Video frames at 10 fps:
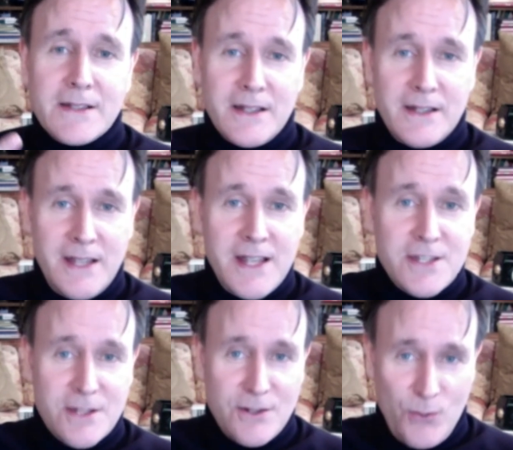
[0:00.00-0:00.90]

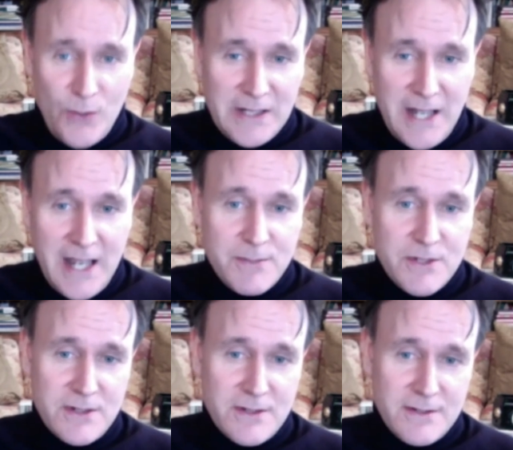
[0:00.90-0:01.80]
each 3
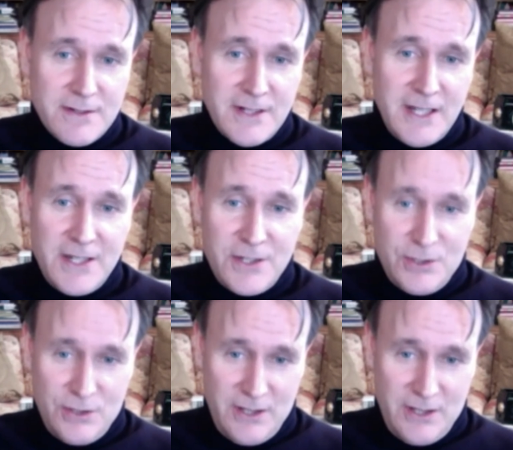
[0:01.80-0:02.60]
times each